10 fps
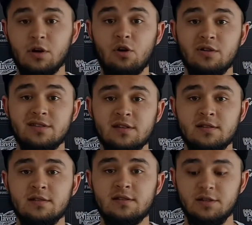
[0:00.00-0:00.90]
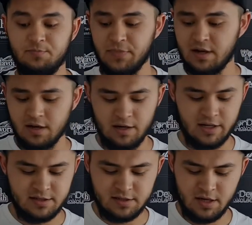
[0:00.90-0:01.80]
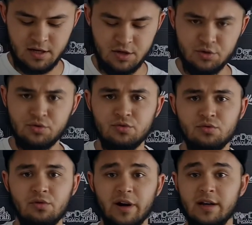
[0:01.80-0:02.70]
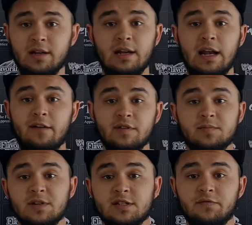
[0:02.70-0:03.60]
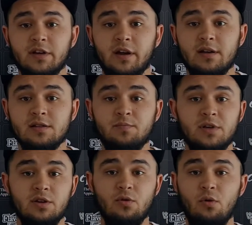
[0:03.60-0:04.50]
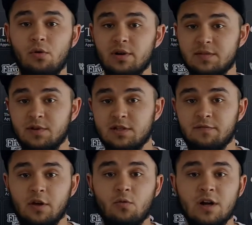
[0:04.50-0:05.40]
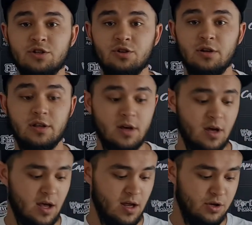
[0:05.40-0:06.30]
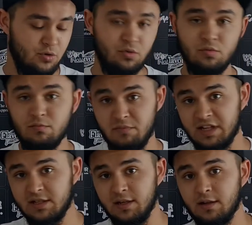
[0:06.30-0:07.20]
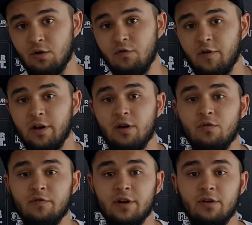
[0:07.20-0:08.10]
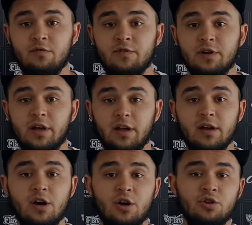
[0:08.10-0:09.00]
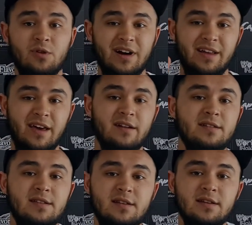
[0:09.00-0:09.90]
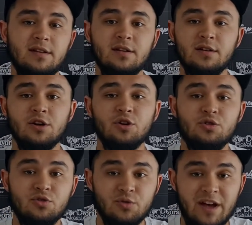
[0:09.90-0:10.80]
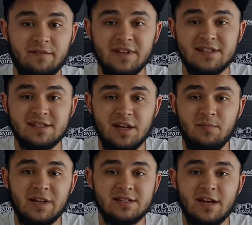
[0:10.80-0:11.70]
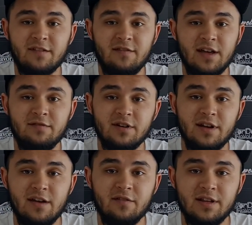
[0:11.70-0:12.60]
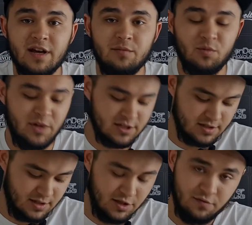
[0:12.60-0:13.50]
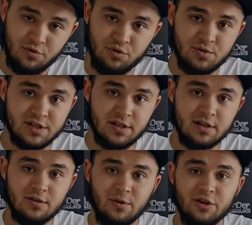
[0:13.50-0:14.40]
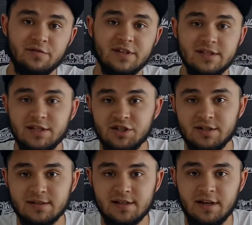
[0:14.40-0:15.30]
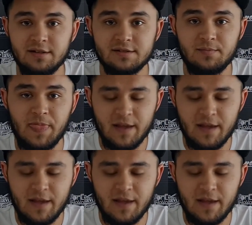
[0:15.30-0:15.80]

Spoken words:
consistency. Let's say you really love a specific recipe or a specific one shot and you mixing it over and over and over again. You are guaranteed to have the same exact flavor every time you mix it if you're using one of these digital scales.